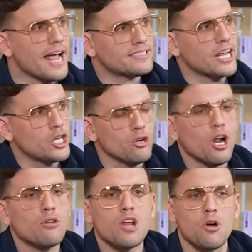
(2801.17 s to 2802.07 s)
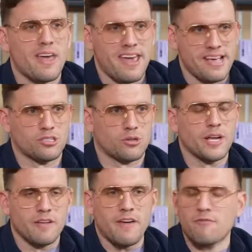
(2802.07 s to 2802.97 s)
it's like you don't know the
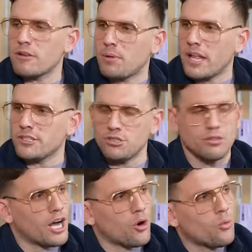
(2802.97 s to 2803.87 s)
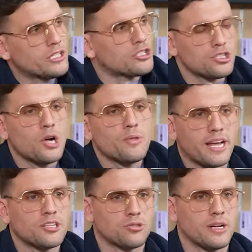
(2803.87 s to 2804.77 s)
history of every place you go. We just know the
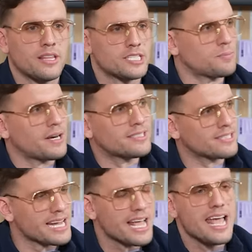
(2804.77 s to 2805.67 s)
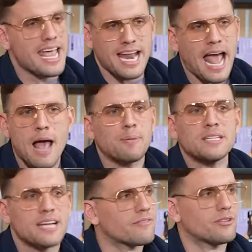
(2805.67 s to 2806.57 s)
history of this, but it's like it
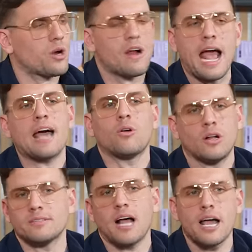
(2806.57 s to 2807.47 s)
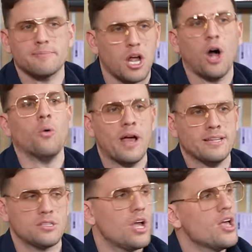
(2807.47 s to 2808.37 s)
happens everywhere at all times,
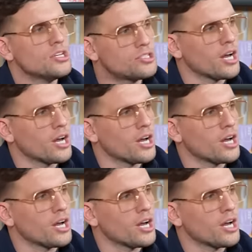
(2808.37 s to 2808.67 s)
always. I mean, you